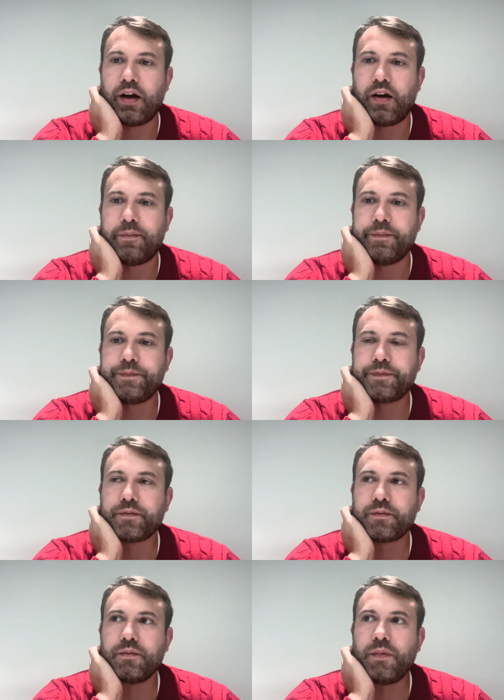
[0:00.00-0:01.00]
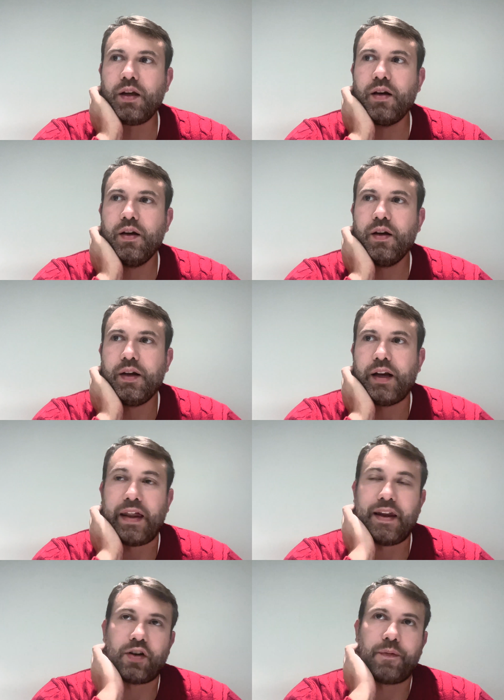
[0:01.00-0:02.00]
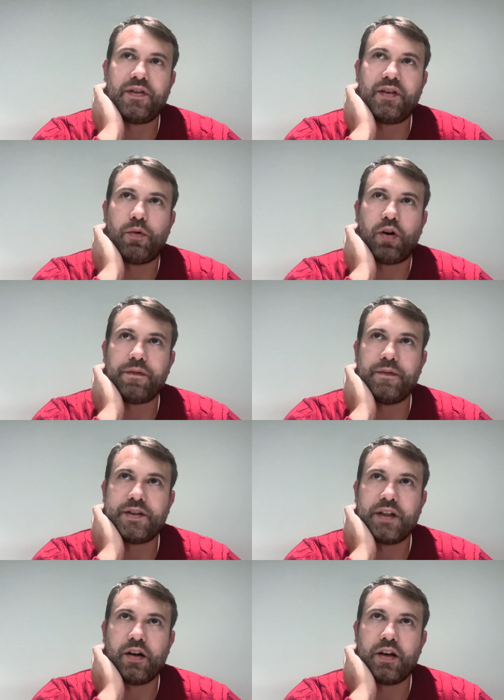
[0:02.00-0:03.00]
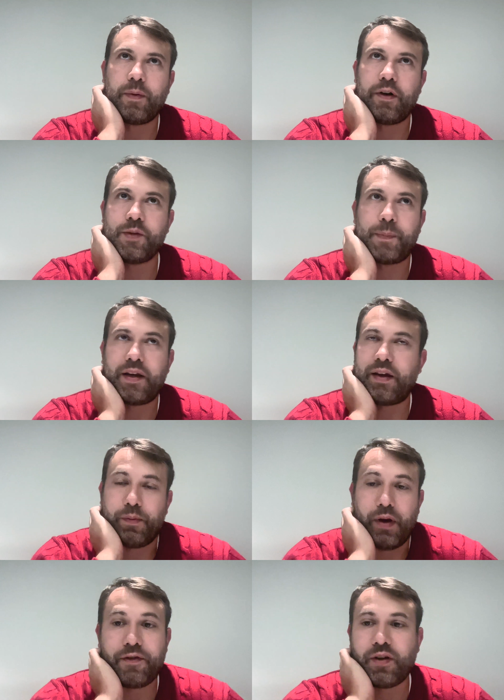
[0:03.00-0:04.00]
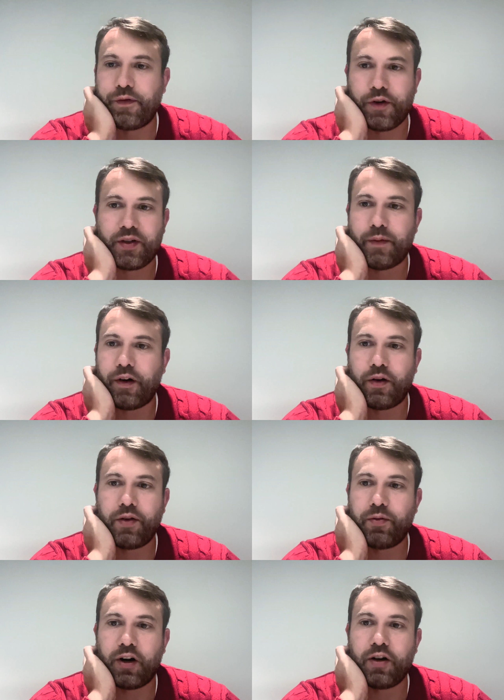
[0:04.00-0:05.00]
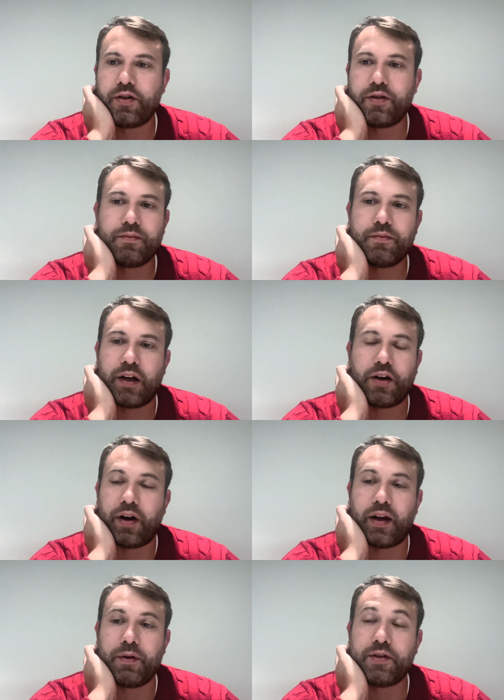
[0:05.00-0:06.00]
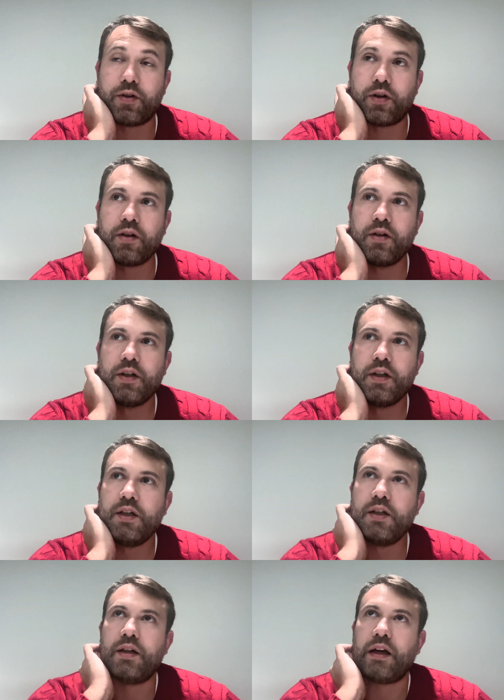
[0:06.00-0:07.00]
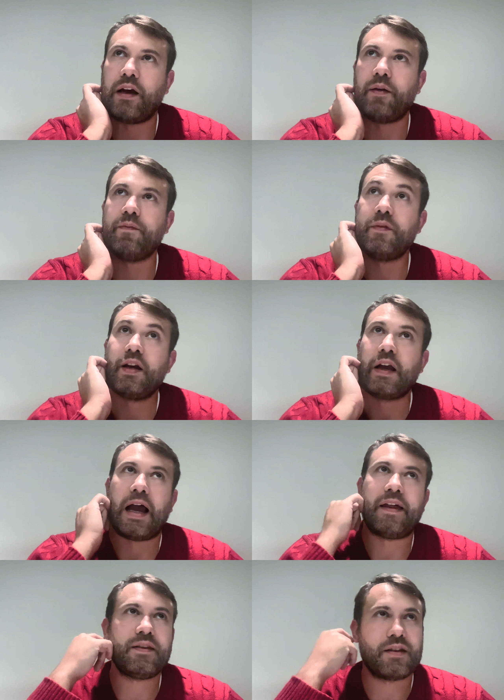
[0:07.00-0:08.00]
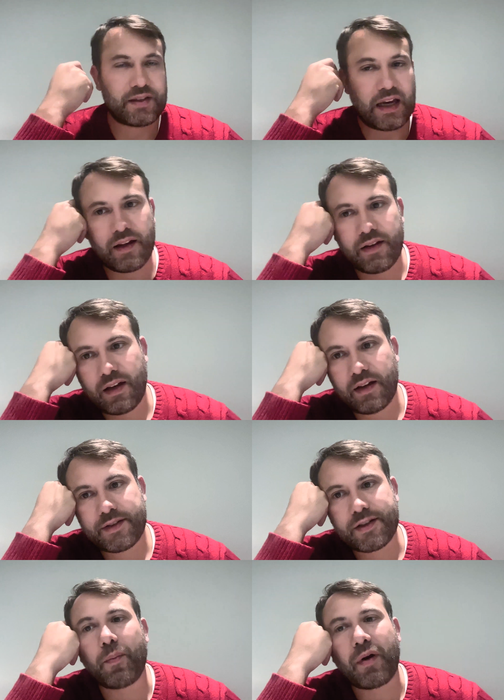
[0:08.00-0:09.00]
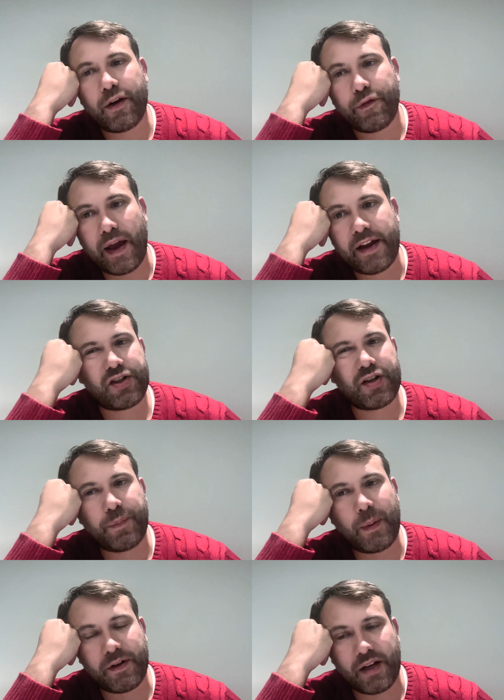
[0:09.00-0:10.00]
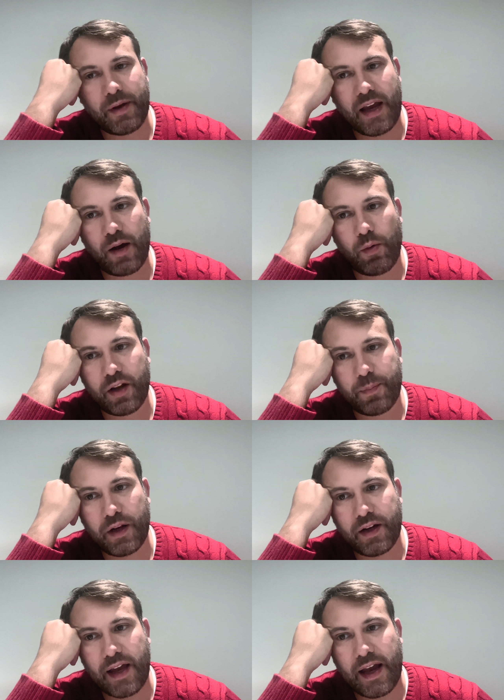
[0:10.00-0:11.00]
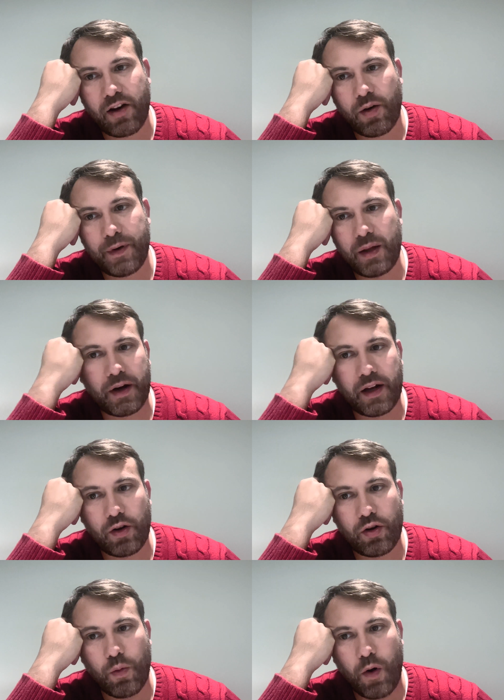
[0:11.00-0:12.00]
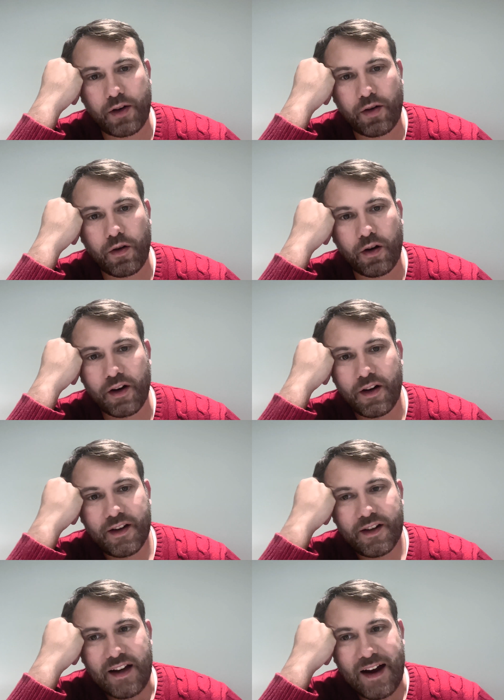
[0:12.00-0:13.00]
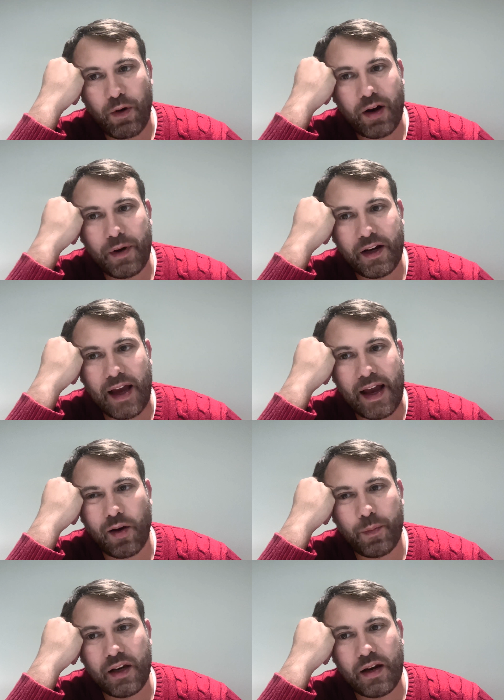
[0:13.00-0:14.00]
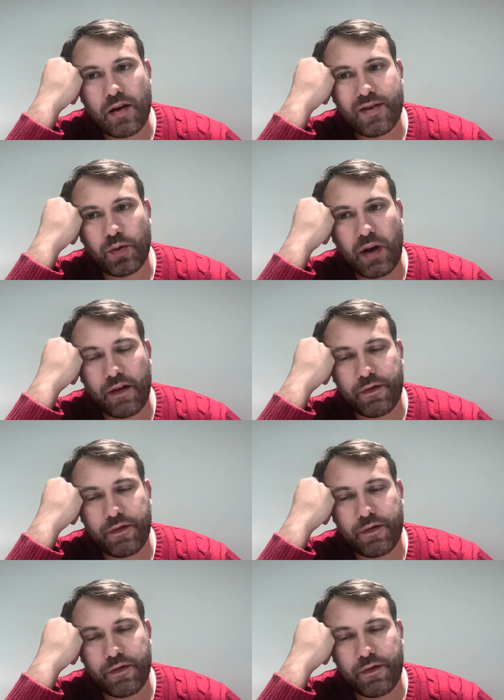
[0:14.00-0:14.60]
And that's obviously more often with serial entrepreneurs. But yeah, we have some first-time founders who are incredibly strong. I think the second thing is some kind of edge. If people tell me, hey, I want to build an AI company, but I don't know what, or I want to build an AI company in an industry I